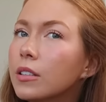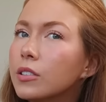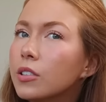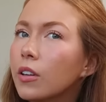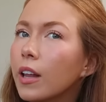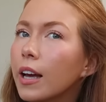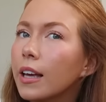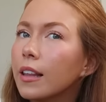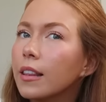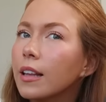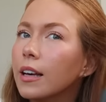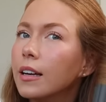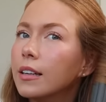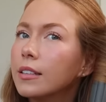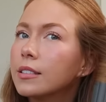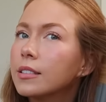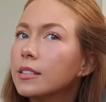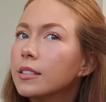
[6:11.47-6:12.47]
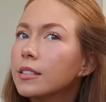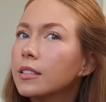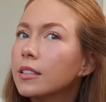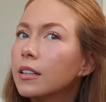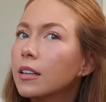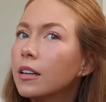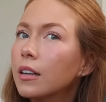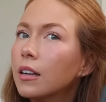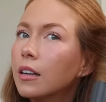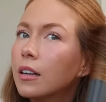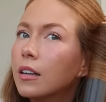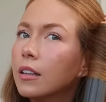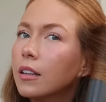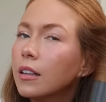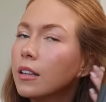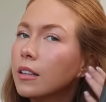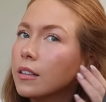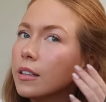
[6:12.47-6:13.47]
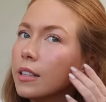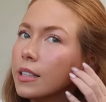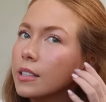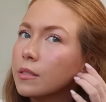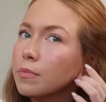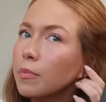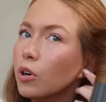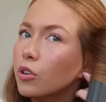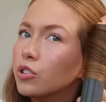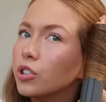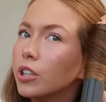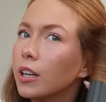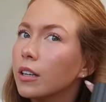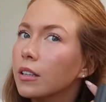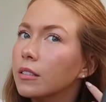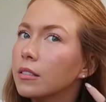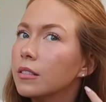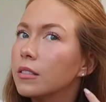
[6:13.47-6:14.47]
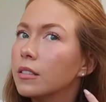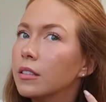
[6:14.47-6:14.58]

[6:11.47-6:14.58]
So like this motion.